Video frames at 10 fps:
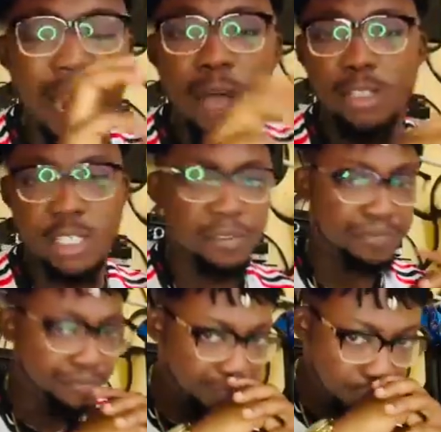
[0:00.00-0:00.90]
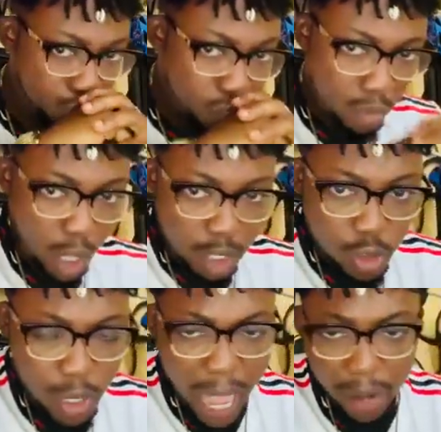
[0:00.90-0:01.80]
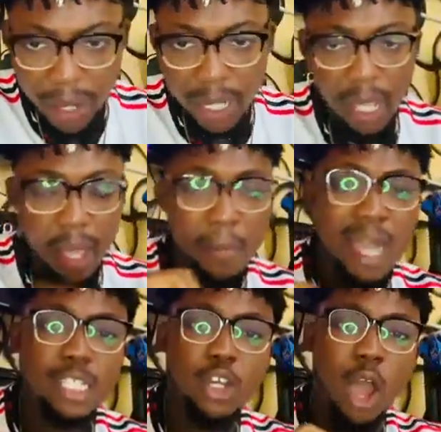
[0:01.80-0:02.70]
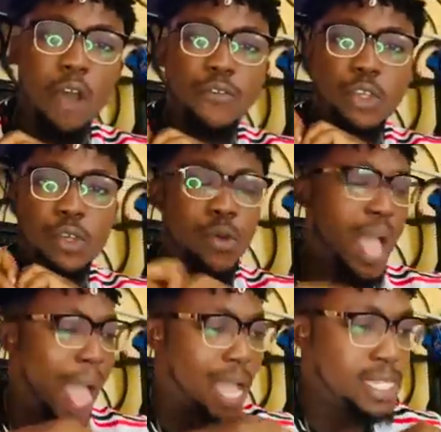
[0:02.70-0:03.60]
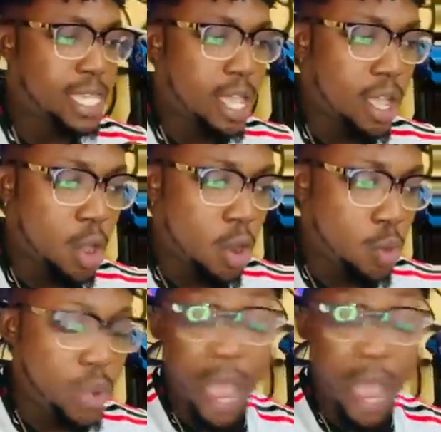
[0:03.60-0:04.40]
Shout out to Gary. Much love to you guys.